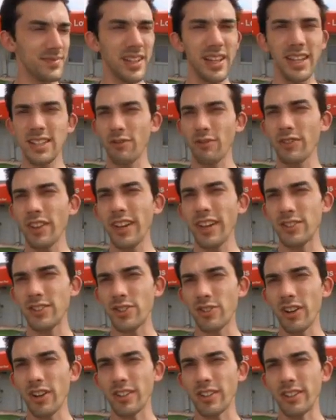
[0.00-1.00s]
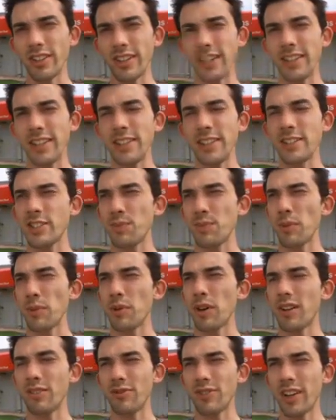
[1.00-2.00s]
he's a flight instructor, like he teaches
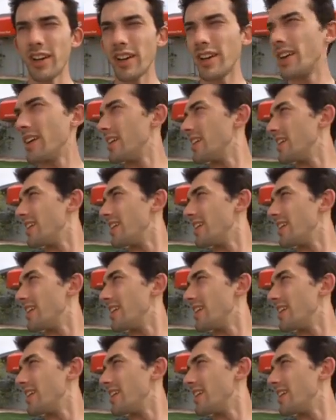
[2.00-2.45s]
people how to fly.